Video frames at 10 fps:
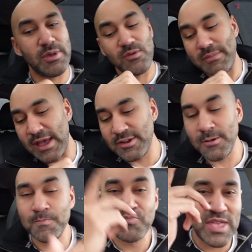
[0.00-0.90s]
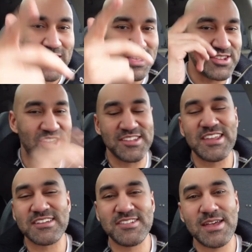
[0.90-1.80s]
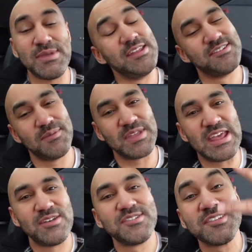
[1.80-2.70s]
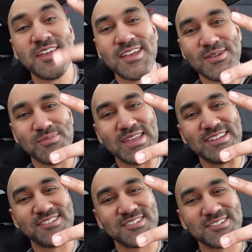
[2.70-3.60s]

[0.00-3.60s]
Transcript: bell reminder. I'll catch you guys next time eating something else. Peace.